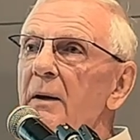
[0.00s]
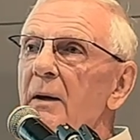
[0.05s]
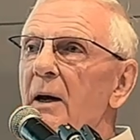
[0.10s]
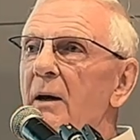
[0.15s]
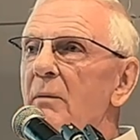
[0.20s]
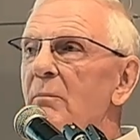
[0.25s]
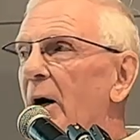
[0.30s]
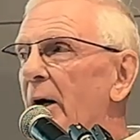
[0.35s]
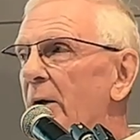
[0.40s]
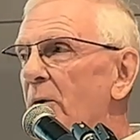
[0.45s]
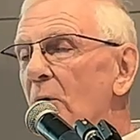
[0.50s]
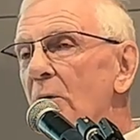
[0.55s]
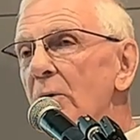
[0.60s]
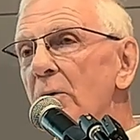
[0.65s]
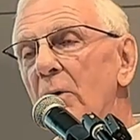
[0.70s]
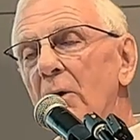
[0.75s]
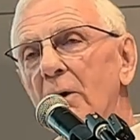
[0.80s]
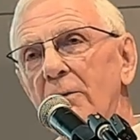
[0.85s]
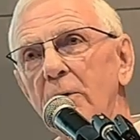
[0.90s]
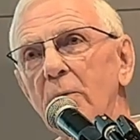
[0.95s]
And my
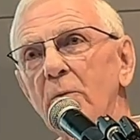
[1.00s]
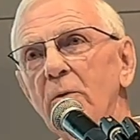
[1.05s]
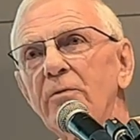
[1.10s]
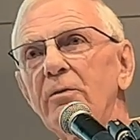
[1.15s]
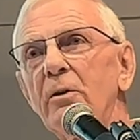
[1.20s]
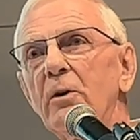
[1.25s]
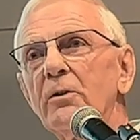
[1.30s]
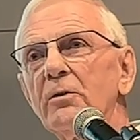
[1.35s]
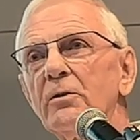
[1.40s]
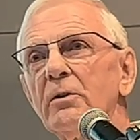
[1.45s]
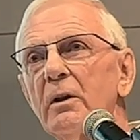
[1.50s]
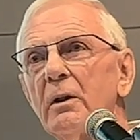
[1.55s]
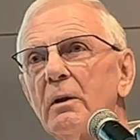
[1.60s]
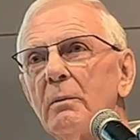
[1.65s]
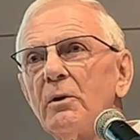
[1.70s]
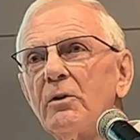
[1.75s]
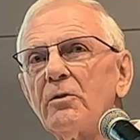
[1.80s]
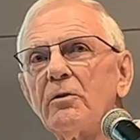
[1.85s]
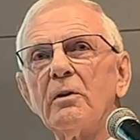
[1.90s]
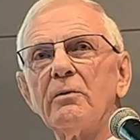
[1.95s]
daughter often refers to them
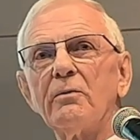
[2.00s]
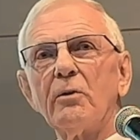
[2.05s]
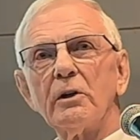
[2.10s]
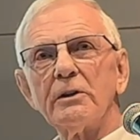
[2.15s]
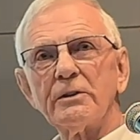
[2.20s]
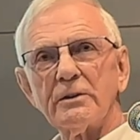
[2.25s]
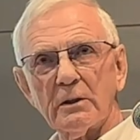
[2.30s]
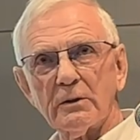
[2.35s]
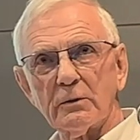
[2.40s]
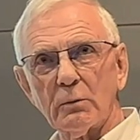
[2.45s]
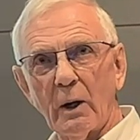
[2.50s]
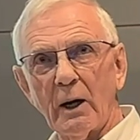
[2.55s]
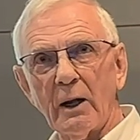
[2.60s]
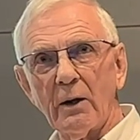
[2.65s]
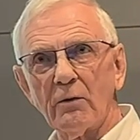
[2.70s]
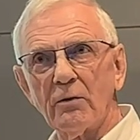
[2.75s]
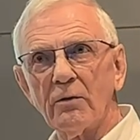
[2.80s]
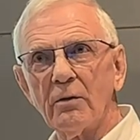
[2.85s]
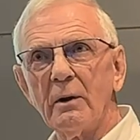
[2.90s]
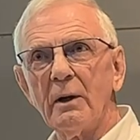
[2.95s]
as the voiceless
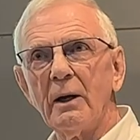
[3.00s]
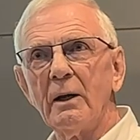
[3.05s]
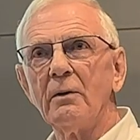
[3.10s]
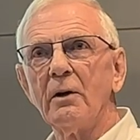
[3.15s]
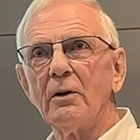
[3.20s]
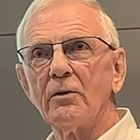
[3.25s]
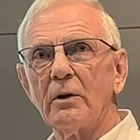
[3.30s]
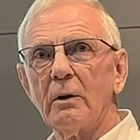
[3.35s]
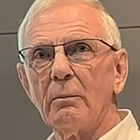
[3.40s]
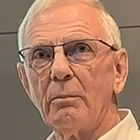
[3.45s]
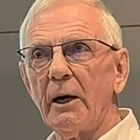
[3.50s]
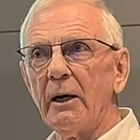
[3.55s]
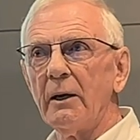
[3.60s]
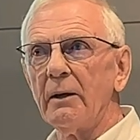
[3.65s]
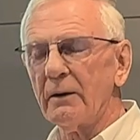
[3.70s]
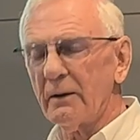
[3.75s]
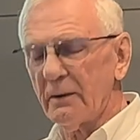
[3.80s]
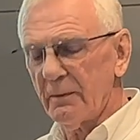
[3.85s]
ones in this debate.